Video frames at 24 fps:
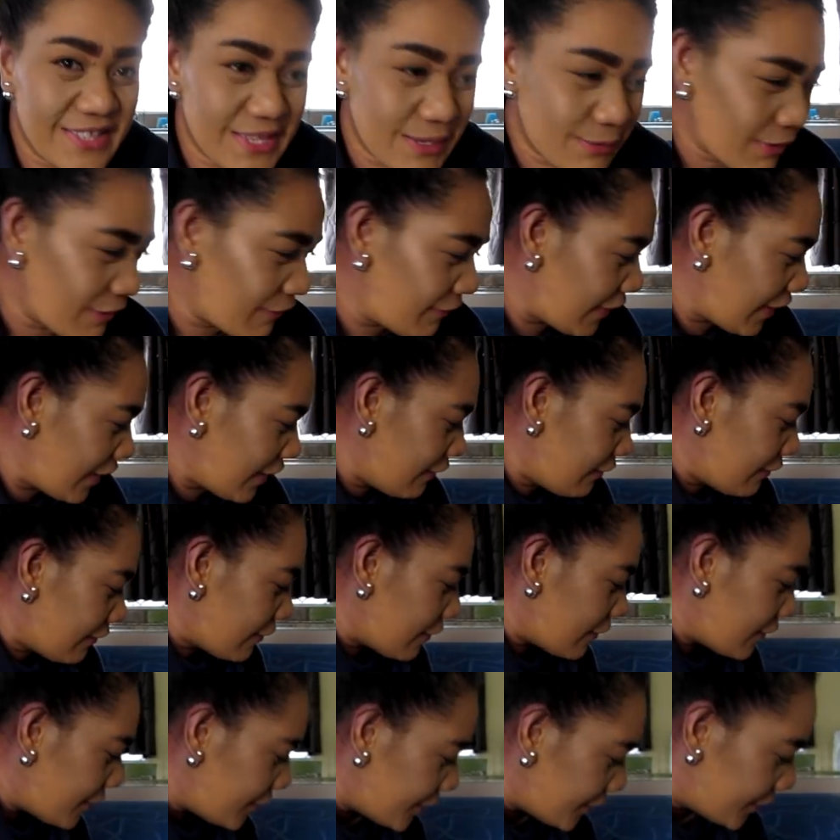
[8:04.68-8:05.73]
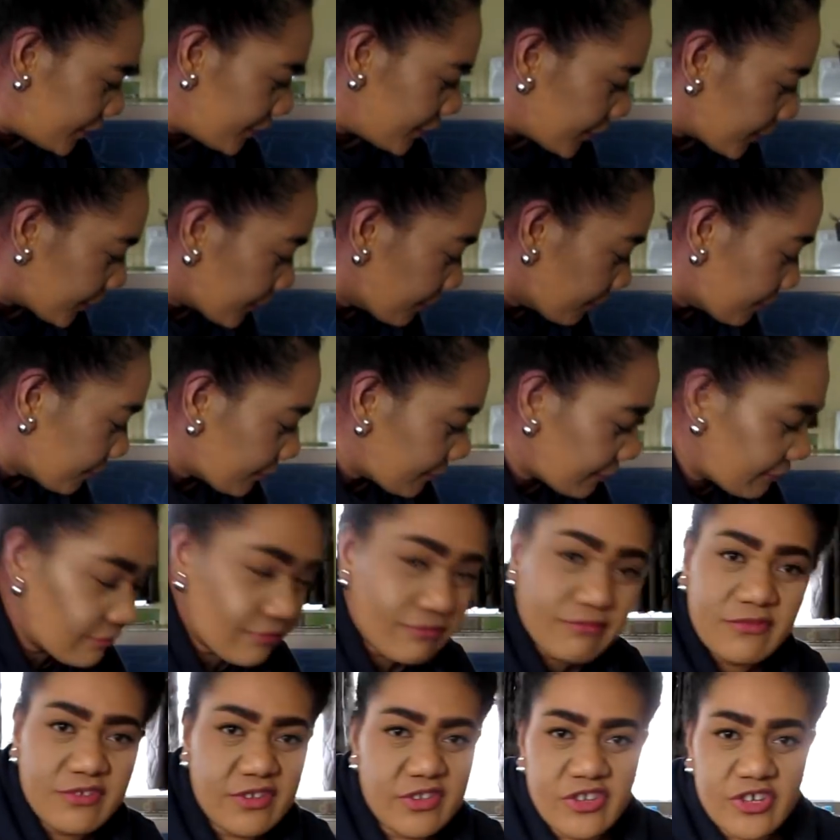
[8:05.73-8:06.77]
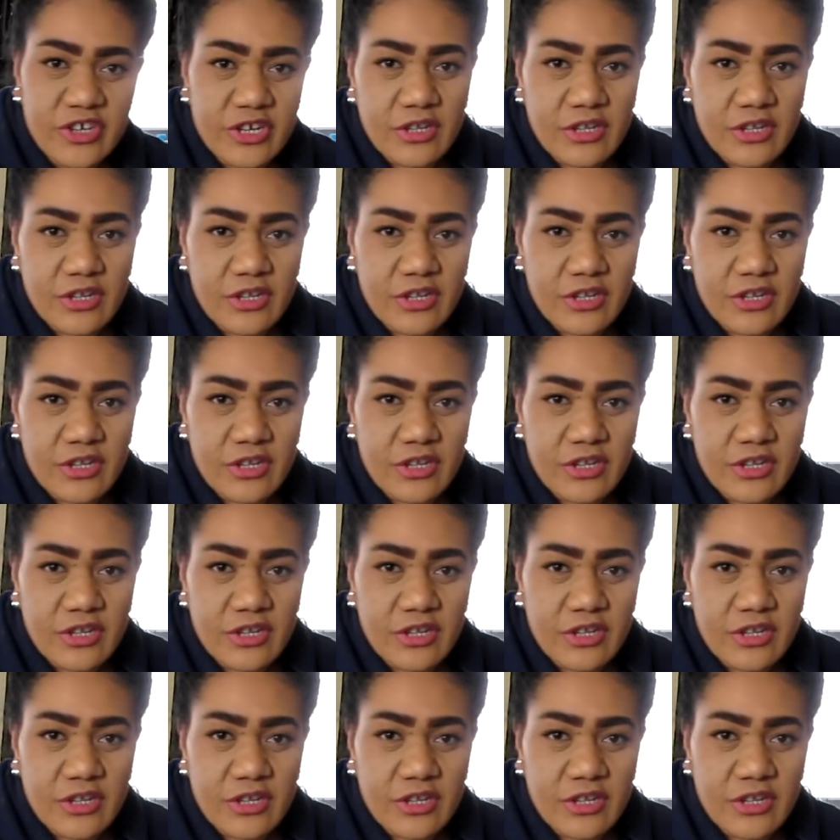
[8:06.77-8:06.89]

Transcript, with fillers: they're my fave. Just